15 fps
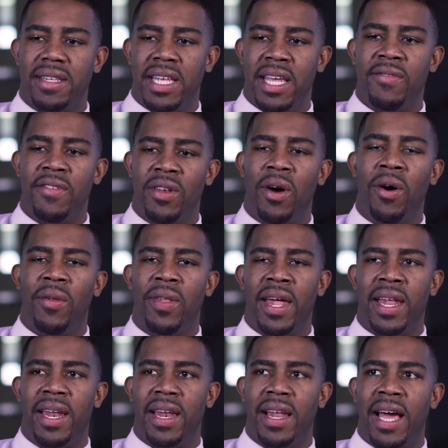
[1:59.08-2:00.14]
Even though
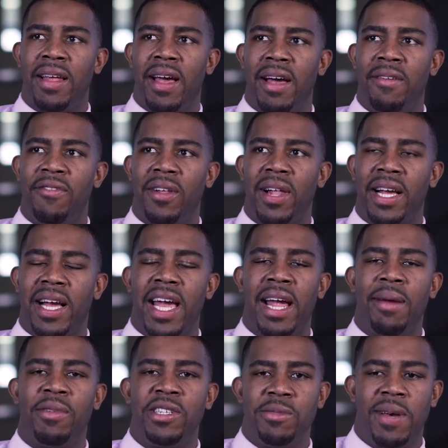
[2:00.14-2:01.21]
that I feel like I
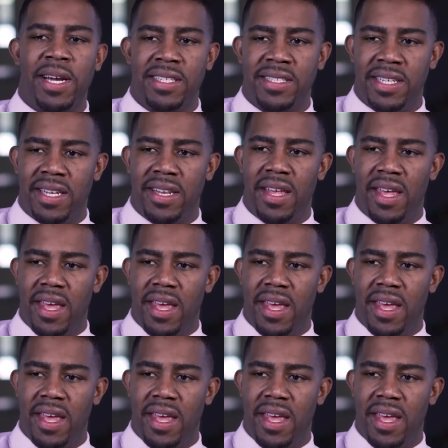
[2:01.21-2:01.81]
am respected,